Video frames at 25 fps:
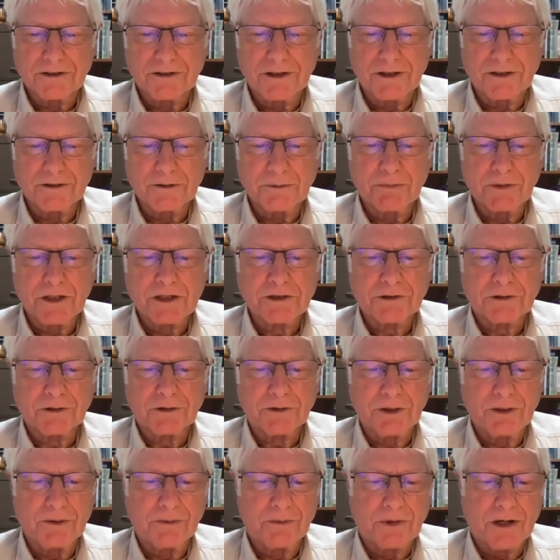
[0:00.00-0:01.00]
And
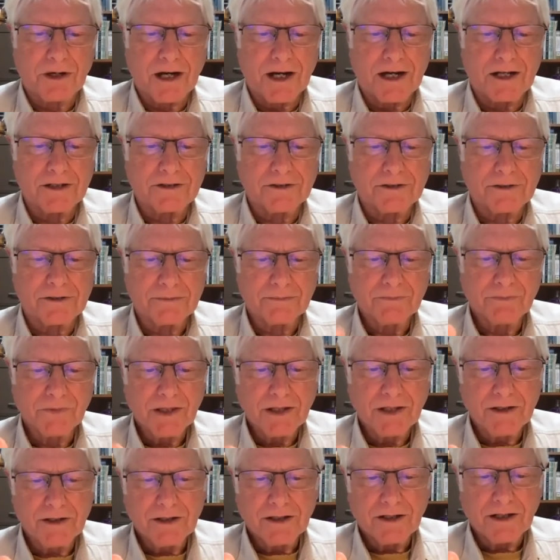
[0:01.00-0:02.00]
specialty rods,
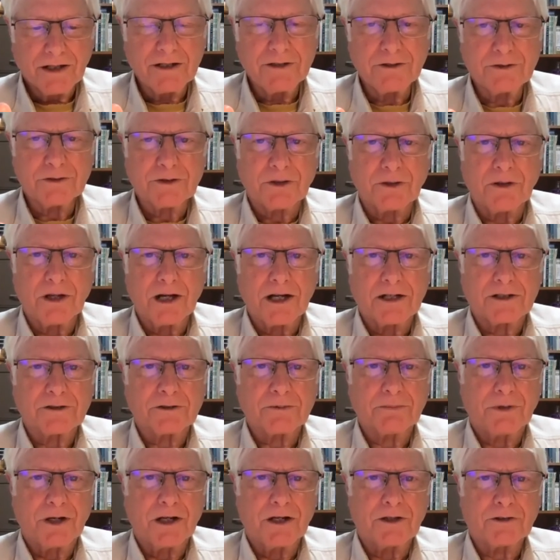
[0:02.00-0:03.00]
I use a lot of
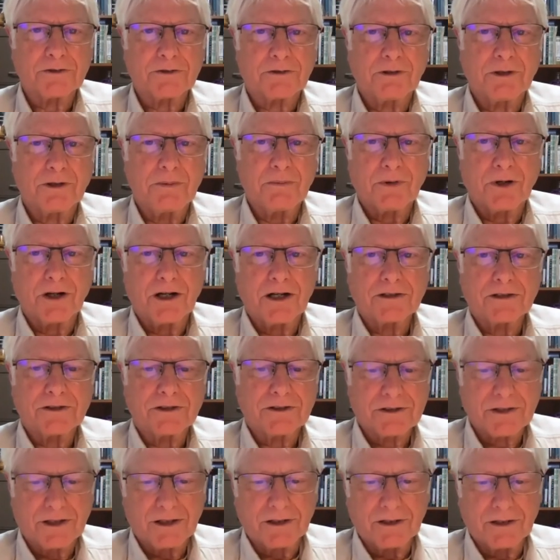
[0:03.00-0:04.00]
small stream rods
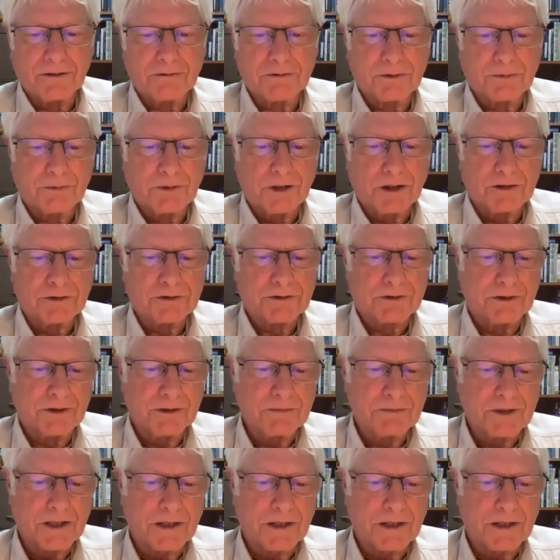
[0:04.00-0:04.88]
because I love small streams.